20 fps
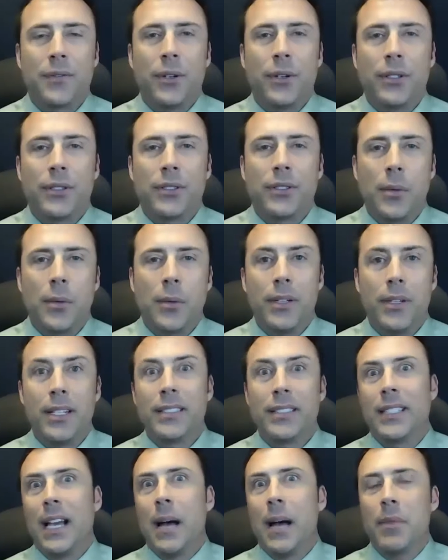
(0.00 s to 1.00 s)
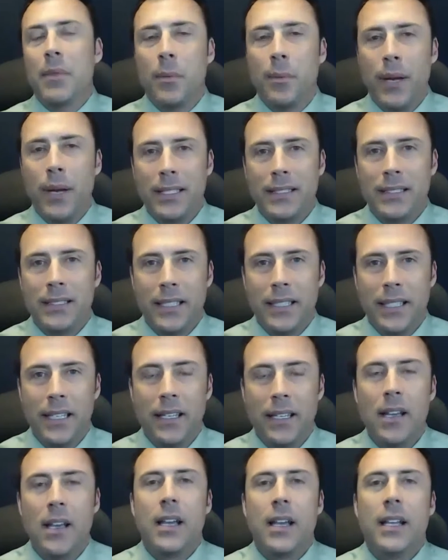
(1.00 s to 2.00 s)
for someone to say I'm the best
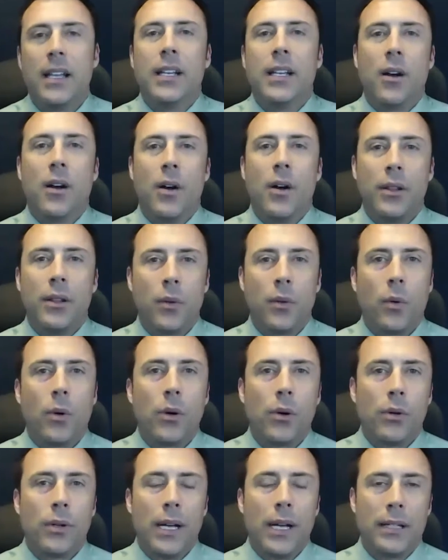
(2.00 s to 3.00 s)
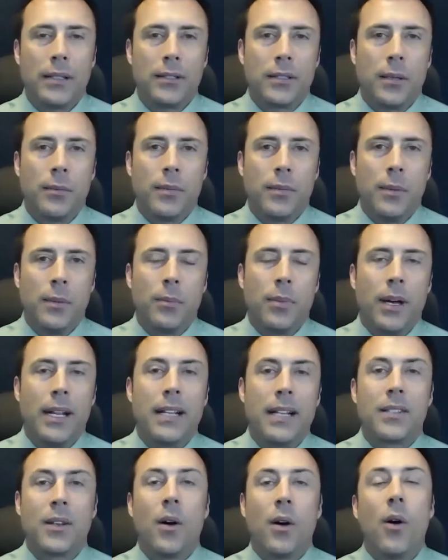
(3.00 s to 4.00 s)
thing, in the world on something, but
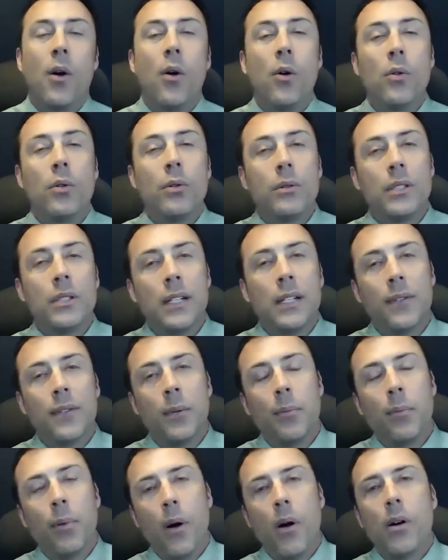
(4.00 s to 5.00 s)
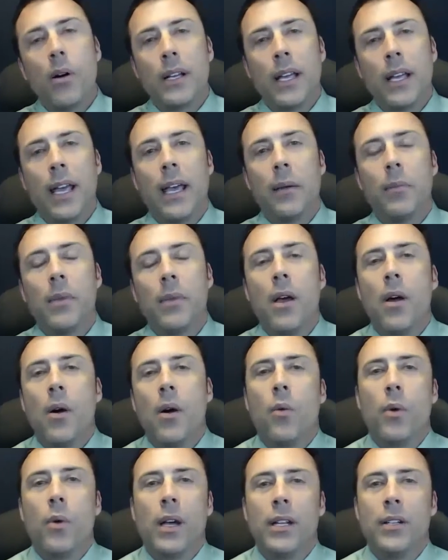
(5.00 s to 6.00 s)
it's a whole different ball game
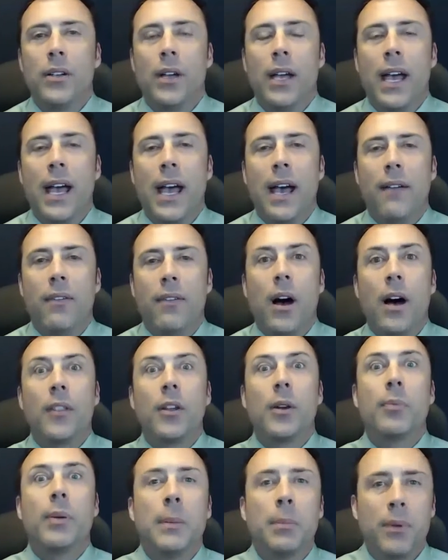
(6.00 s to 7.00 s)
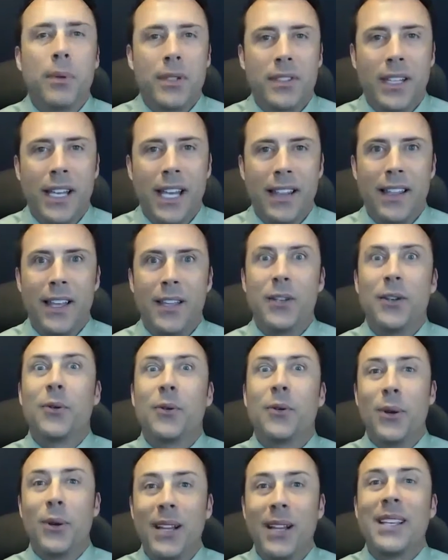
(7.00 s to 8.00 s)
when you have other people saying that
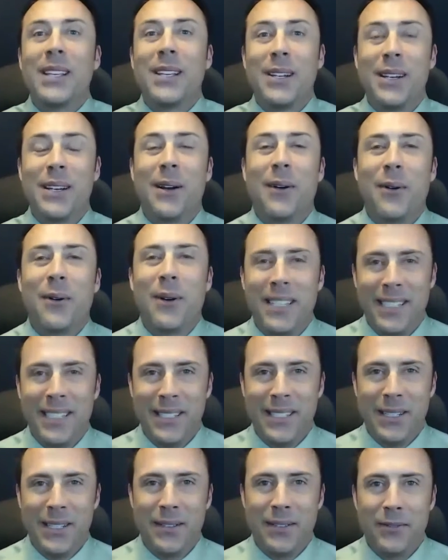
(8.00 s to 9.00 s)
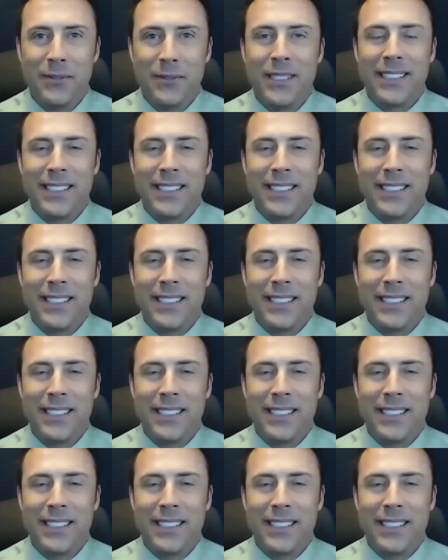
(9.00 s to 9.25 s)
you're really good at what you do.